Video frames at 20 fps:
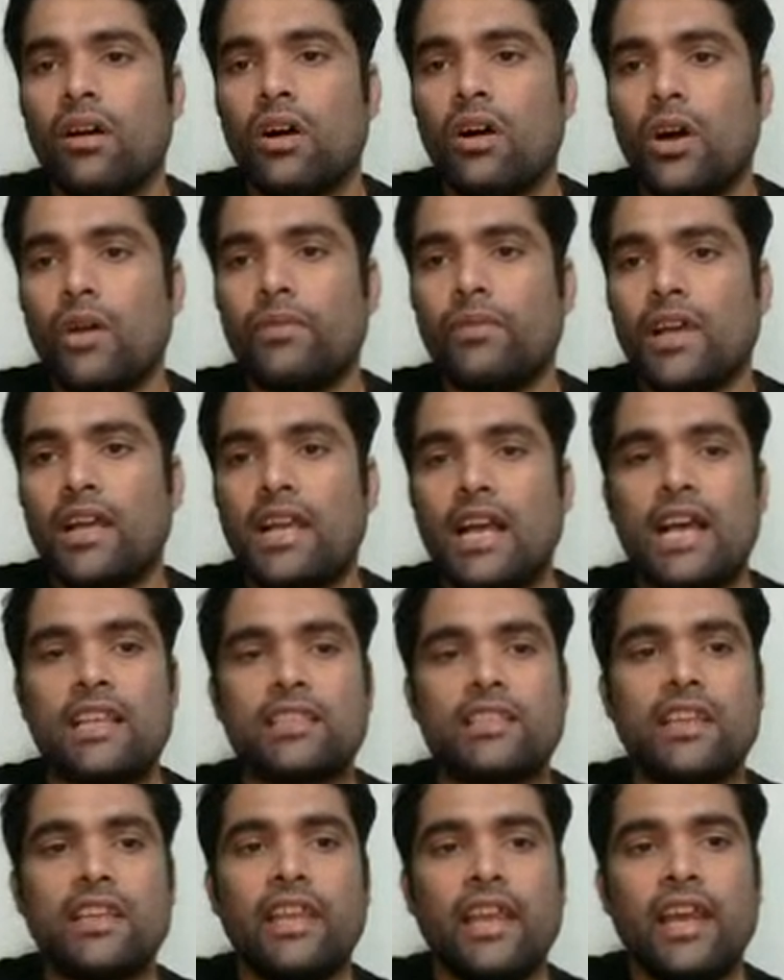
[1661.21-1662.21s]
of the
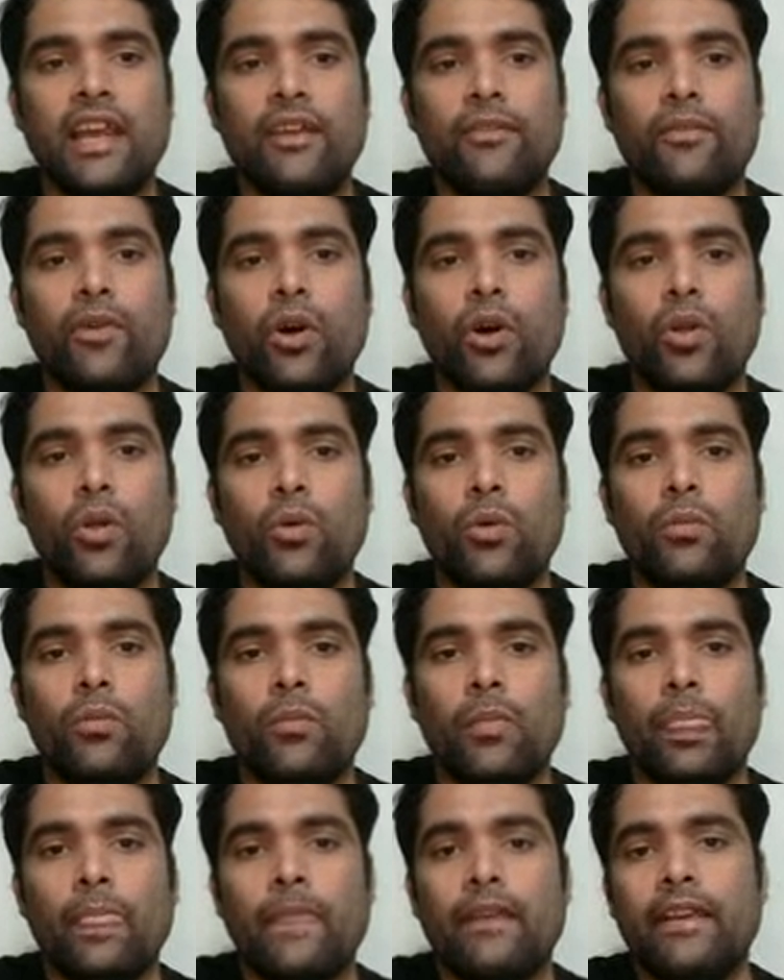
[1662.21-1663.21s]
casting and volume,
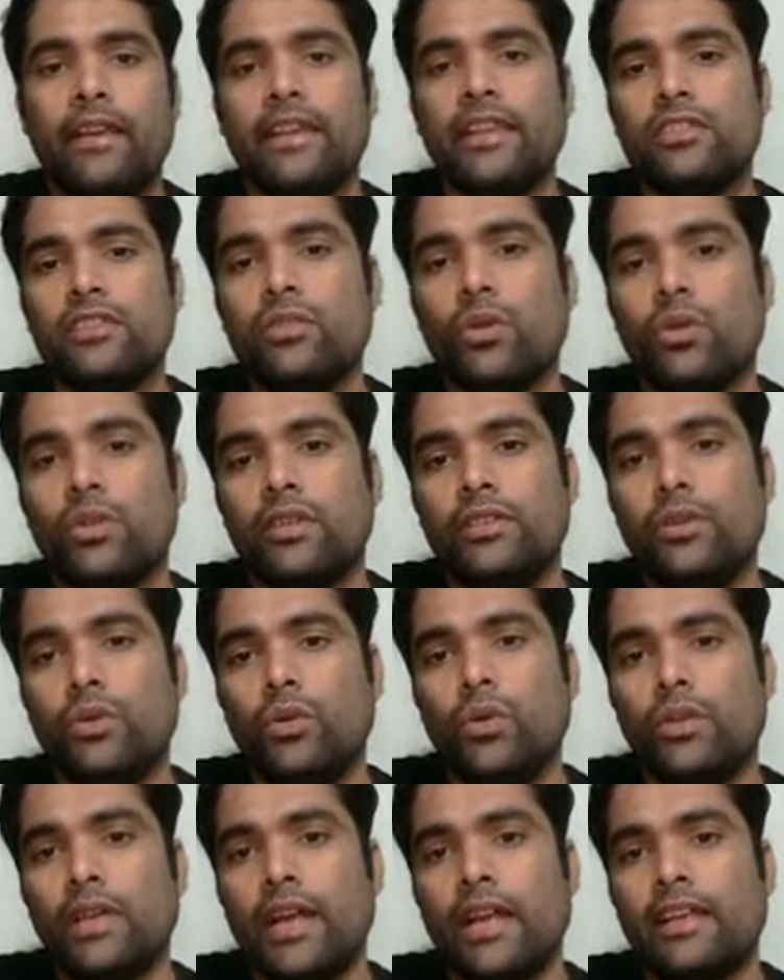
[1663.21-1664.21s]
it is known, you
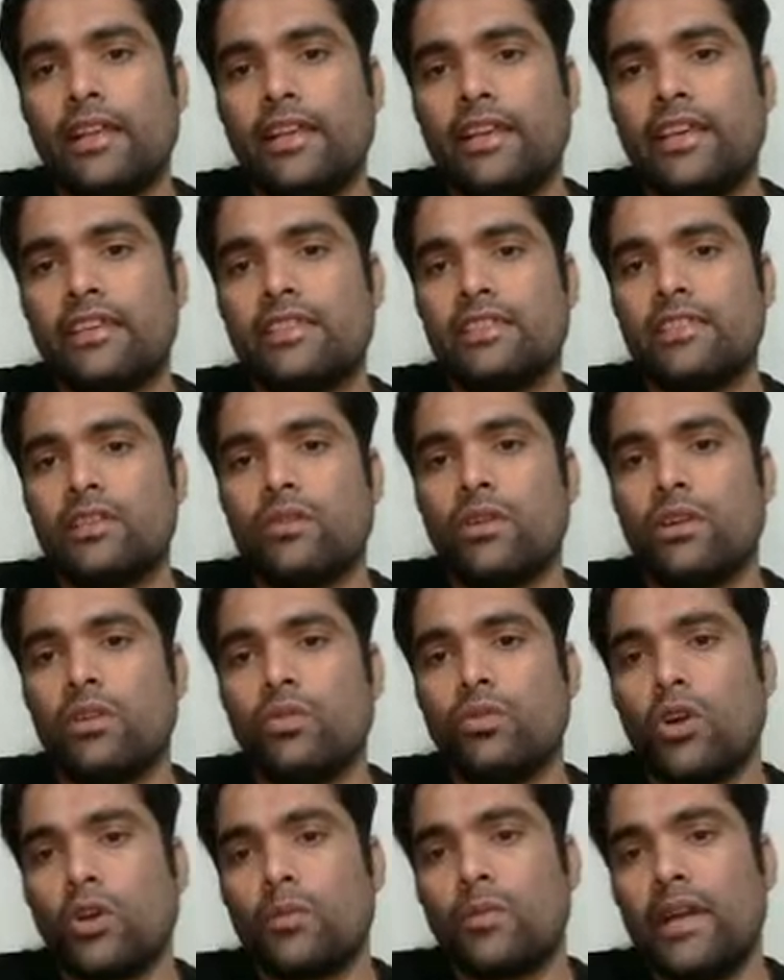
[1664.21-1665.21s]
know that Ts is equal
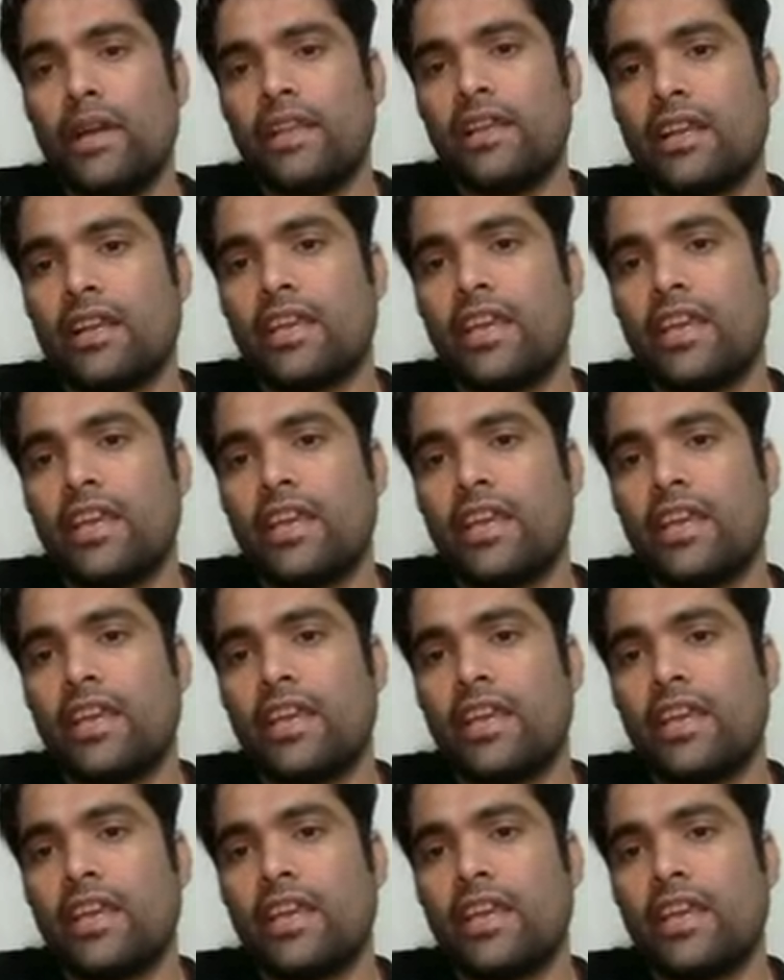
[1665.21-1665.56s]
to what, my dear?